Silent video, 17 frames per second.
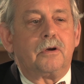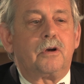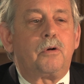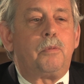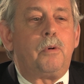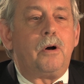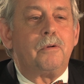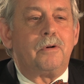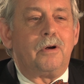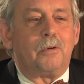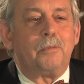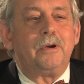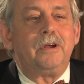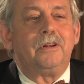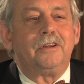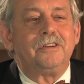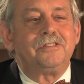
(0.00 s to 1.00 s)
quote, a
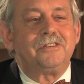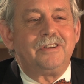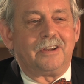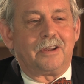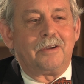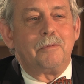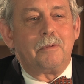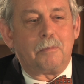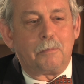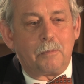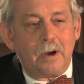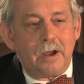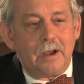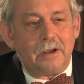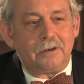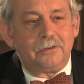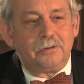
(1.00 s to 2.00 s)
realistic
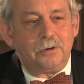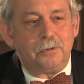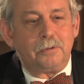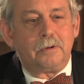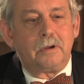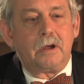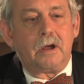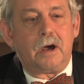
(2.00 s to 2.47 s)
way to